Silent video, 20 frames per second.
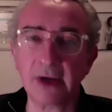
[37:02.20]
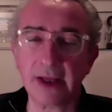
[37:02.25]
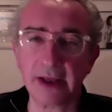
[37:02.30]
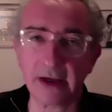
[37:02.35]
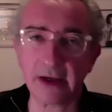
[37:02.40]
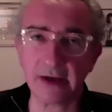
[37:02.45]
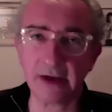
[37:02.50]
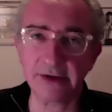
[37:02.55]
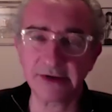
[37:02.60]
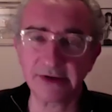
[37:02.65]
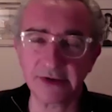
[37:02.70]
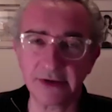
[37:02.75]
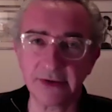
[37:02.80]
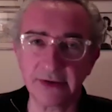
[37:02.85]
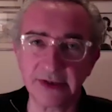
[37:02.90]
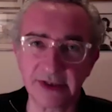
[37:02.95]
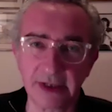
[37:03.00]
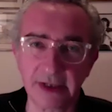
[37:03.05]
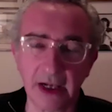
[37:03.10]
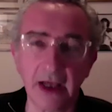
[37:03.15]
I go to,
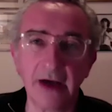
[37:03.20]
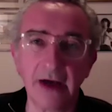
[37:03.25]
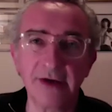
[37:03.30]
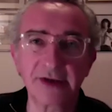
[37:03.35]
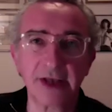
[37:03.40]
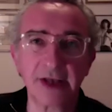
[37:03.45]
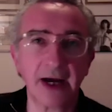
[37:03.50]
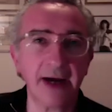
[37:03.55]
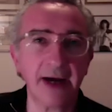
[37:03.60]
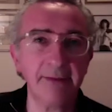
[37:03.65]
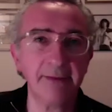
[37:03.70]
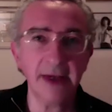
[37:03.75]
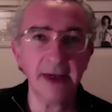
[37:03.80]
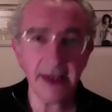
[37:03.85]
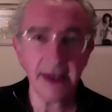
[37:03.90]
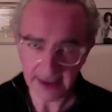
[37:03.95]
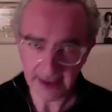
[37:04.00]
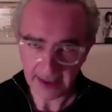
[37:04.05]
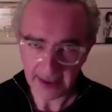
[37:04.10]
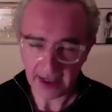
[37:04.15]
is closed. And
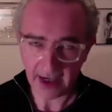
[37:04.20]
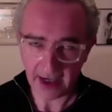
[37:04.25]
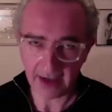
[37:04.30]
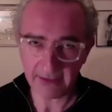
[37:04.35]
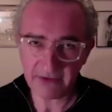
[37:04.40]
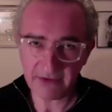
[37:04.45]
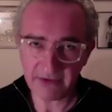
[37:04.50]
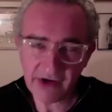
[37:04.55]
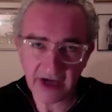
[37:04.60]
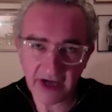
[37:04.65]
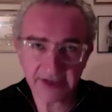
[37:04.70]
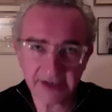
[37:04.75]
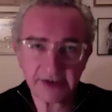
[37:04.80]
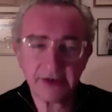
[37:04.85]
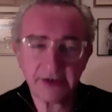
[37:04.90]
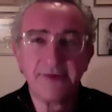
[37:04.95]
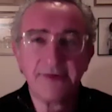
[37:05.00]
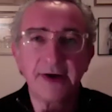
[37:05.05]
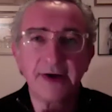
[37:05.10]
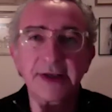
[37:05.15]
I'm a writer
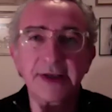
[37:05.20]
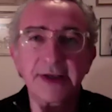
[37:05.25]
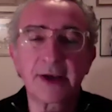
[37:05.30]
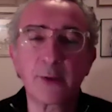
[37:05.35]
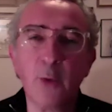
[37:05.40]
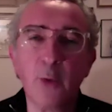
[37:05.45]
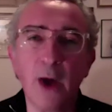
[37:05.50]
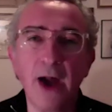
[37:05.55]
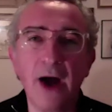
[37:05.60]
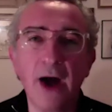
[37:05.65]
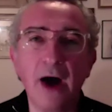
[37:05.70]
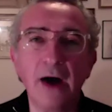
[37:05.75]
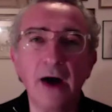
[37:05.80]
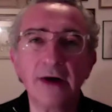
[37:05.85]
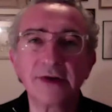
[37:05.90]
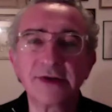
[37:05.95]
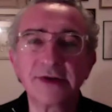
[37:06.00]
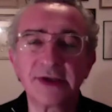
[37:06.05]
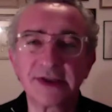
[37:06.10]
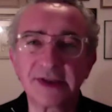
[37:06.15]
who finds it quite
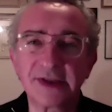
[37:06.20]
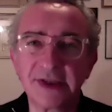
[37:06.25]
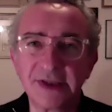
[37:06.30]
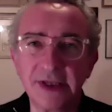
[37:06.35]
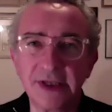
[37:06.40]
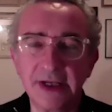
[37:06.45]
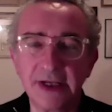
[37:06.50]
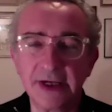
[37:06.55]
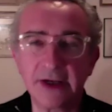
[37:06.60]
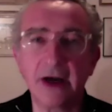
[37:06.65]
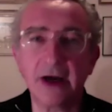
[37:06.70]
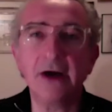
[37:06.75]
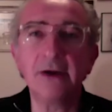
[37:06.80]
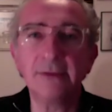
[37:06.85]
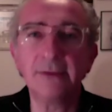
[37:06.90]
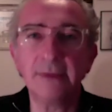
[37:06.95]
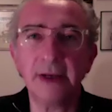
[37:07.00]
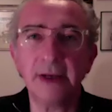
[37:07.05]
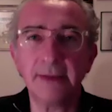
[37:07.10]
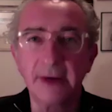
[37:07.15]
hard just to sit at
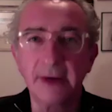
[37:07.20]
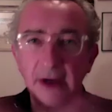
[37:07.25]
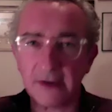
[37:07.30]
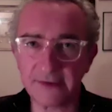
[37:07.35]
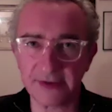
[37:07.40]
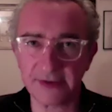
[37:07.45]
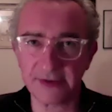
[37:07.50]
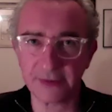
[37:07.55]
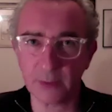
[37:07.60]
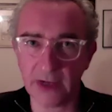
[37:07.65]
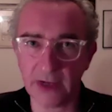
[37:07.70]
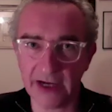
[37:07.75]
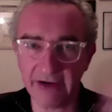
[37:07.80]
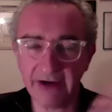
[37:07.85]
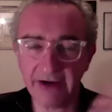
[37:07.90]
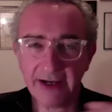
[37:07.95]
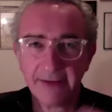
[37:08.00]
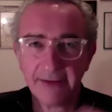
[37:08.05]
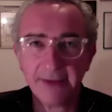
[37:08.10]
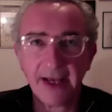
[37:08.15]
home in my office where
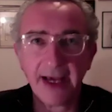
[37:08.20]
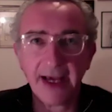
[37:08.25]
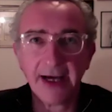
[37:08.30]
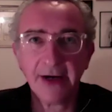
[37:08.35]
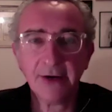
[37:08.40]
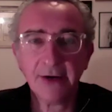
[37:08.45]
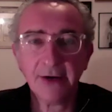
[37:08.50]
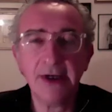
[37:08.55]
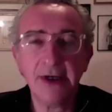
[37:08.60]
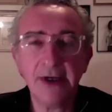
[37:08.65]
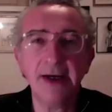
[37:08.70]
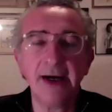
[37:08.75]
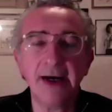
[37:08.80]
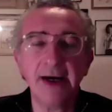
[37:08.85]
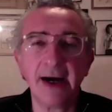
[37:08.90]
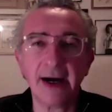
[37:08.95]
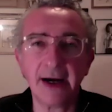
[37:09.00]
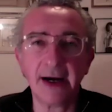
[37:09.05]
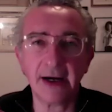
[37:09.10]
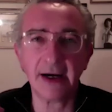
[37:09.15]
I am now
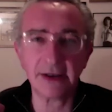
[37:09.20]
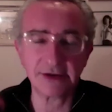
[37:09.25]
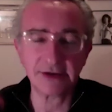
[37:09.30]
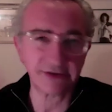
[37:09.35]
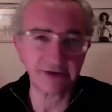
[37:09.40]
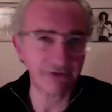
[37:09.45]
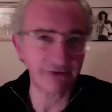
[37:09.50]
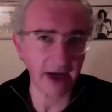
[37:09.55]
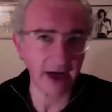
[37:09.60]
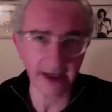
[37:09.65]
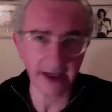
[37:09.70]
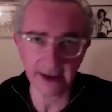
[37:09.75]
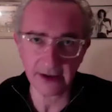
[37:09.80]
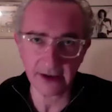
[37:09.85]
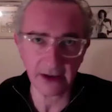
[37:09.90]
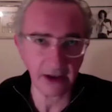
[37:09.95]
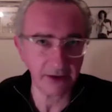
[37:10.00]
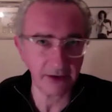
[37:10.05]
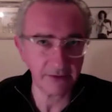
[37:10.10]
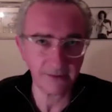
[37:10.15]
uh, and just write, you
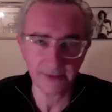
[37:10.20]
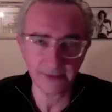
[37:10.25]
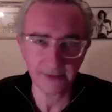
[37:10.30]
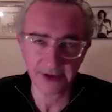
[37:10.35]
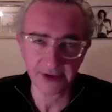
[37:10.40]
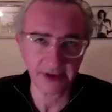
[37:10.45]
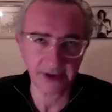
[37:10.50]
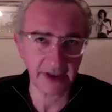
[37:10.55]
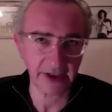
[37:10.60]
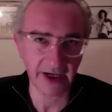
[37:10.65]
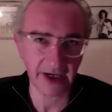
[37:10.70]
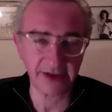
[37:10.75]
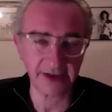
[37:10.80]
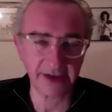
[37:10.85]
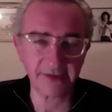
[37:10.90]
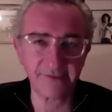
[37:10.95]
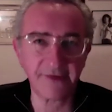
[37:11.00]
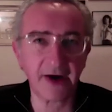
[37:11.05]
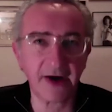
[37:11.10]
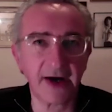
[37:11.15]
know, sort of nine
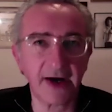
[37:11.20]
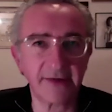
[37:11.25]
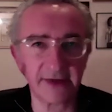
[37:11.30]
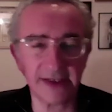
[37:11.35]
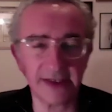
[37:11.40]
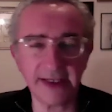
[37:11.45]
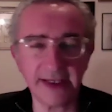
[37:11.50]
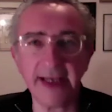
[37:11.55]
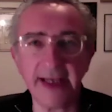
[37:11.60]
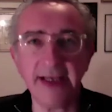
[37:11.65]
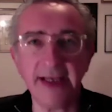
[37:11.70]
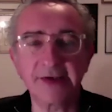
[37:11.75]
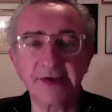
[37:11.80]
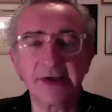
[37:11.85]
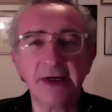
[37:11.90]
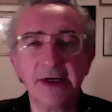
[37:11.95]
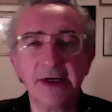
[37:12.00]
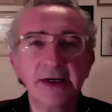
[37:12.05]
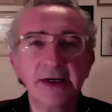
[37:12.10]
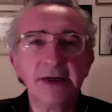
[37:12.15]
to five. I need
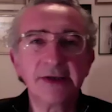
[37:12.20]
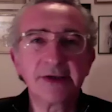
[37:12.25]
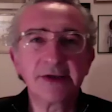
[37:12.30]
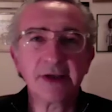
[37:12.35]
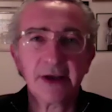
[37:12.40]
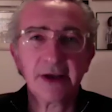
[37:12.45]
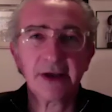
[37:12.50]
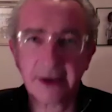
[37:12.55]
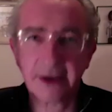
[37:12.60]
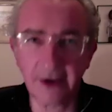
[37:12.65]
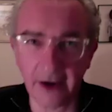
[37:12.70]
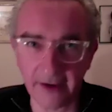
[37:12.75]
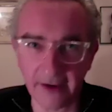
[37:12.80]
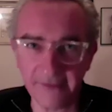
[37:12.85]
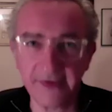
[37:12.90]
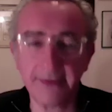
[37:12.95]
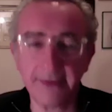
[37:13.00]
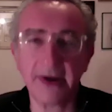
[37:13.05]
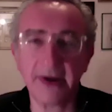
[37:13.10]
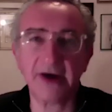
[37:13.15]
to go to
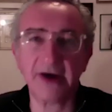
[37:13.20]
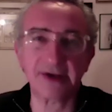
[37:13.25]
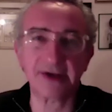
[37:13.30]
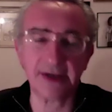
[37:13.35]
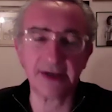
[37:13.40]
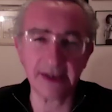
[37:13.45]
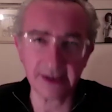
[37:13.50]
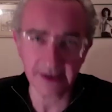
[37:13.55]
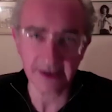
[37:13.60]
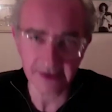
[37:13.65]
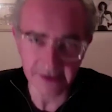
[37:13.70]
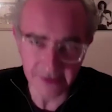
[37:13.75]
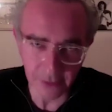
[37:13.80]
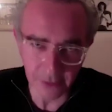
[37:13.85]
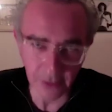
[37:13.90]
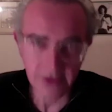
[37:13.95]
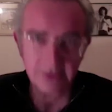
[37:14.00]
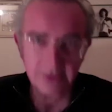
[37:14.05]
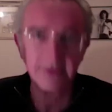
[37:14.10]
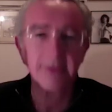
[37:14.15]
coffee bars. I need to
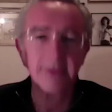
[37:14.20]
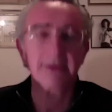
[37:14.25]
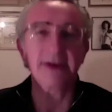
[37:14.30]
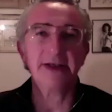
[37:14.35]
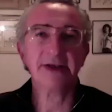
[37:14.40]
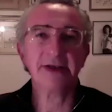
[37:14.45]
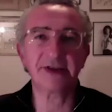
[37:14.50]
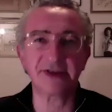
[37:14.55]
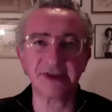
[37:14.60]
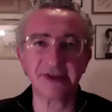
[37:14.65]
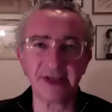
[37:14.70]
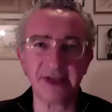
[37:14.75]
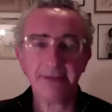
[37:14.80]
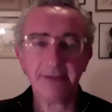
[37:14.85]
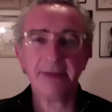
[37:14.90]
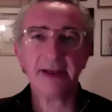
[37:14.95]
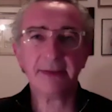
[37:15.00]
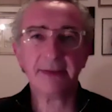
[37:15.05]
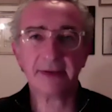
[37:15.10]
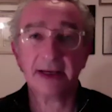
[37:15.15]
talk to people. I need to see
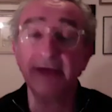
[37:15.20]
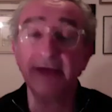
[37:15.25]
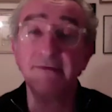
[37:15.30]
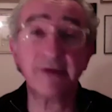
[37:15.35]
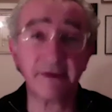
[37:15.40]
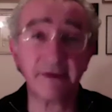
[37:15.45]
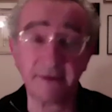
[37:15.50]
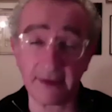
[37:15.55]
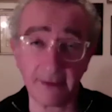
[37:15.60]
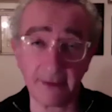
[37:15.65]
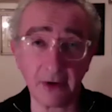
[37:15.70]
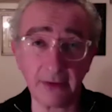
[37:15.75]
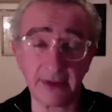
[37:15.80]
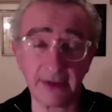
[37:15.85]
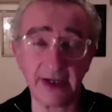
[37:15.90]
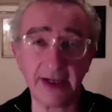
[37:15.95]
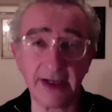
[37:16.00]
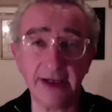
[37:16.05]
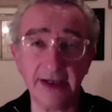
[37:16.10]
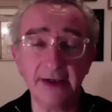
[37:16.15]
people, even if I'm on
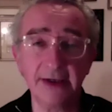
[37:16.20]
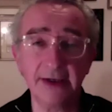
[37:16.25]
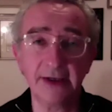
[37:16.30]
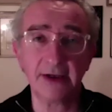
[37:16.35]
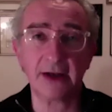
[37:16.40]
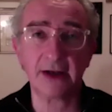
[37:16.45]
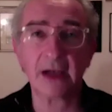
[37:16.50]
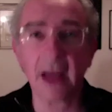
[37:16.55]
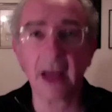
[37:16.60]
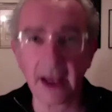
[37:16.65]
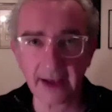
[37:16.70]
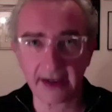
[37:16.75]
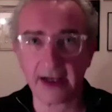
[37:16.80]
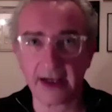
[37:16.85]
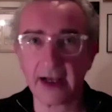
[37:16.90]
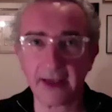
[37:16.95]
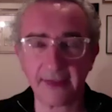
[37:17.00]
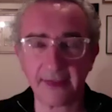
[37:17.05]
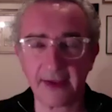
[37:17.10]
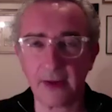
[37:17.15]
my, you know, I like, I
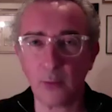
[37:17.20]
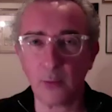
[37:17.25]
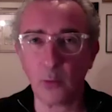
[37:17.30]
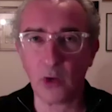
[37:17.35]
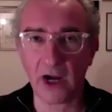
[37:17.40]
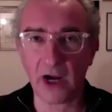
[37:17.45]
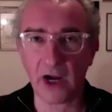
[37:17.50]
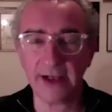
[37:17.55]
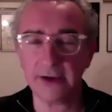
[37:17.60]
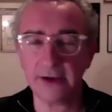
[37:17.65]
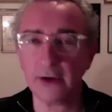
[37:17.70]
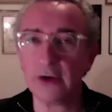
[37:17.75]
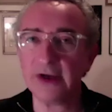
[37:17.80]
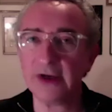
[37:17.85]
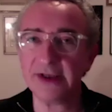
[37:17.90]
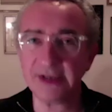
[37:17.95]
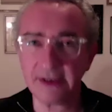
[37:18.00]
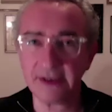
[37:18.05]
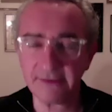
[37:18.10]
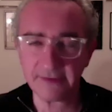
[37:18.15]
like that white
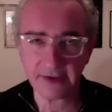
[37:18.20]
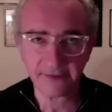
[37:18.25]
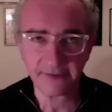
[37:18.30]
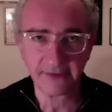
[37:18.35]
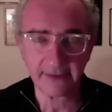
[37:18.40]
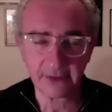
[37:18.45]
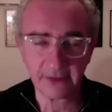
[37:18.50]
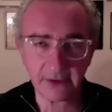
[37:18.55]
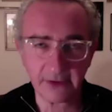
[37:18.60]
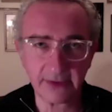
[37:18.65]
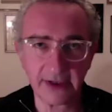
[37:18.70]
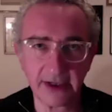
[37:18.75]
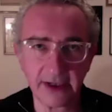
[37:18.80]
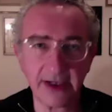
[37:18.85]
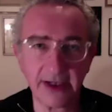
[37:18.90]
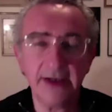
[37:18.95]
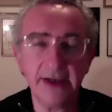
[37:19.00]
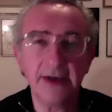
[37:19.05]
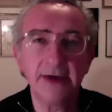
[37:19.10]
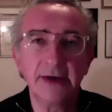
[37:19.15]
noise, even if I'm on my
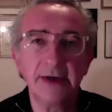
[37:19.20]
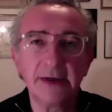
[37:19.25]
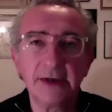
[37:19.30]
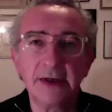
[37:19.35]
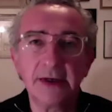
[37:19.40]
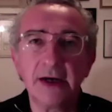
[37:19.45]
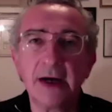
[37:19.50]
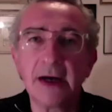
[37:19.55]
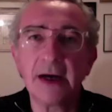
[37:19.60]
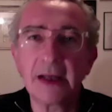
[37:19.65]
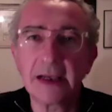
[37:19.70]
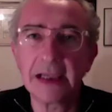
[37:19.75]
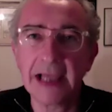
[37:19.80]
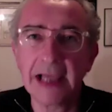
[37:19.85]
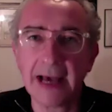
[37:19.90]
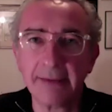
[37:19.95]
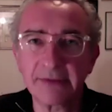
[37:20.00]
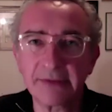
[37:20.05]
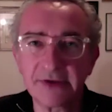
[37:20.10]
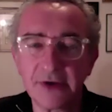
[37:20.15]
uh,
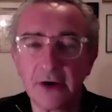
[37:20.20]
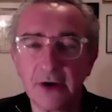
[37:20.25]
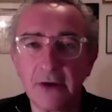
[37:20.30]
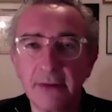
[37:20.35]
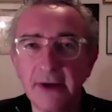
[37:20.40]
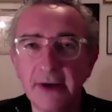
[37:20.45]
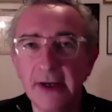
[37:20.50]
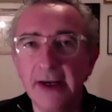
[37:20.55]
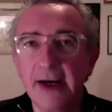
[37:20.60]
laptop.